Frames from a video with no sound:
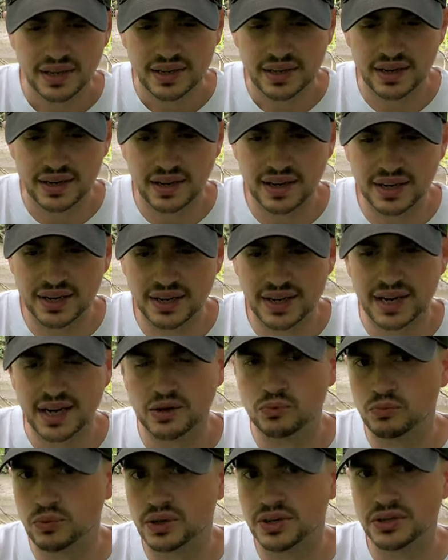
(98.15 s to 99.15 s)
You
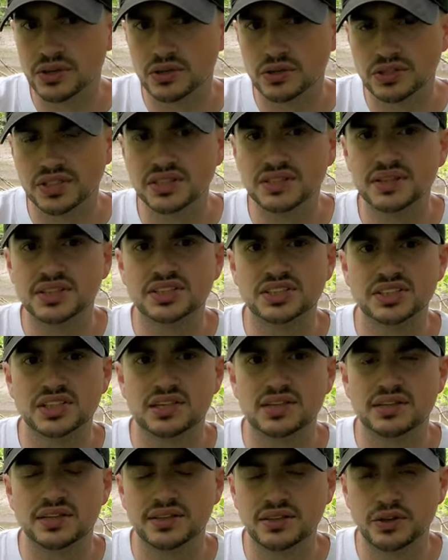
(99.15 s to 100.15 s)
had windows in
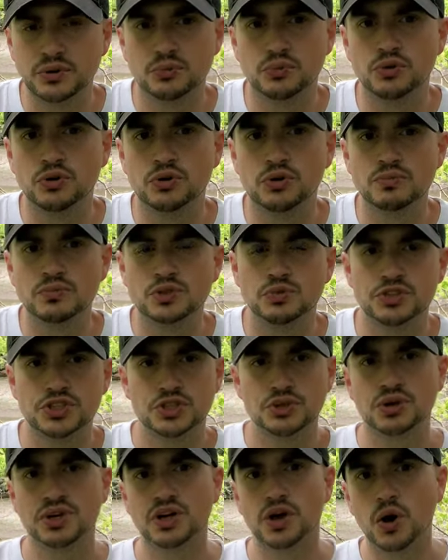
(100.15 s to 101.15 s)
the rooms,
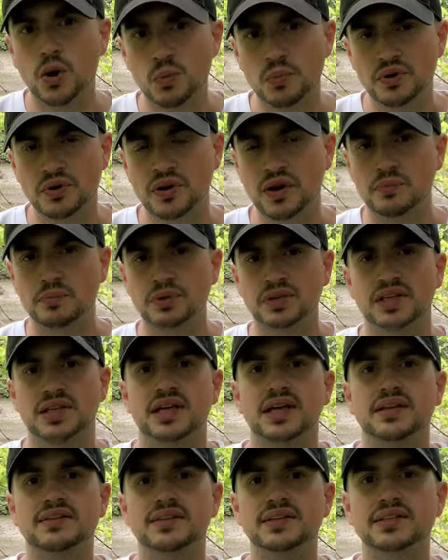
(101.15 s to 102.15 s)
which you could open up, but
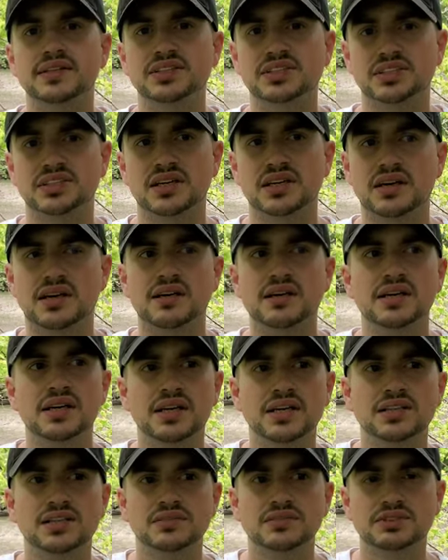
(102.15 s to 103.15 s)
they had this
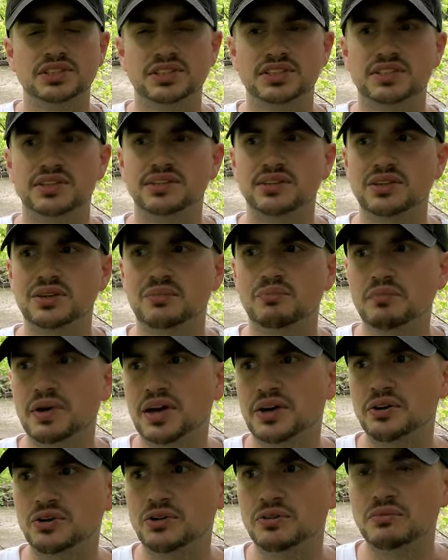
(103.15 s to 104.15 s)
steel
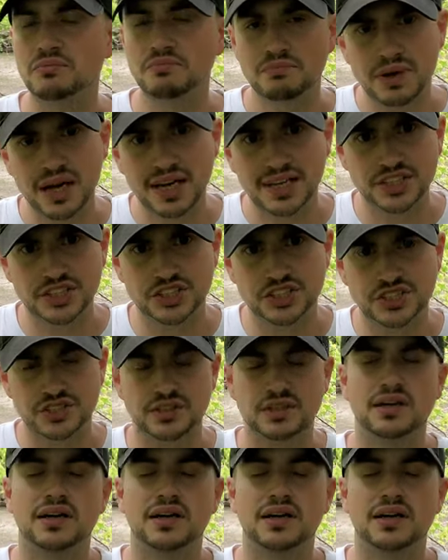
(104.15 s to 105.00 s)
metal mesh,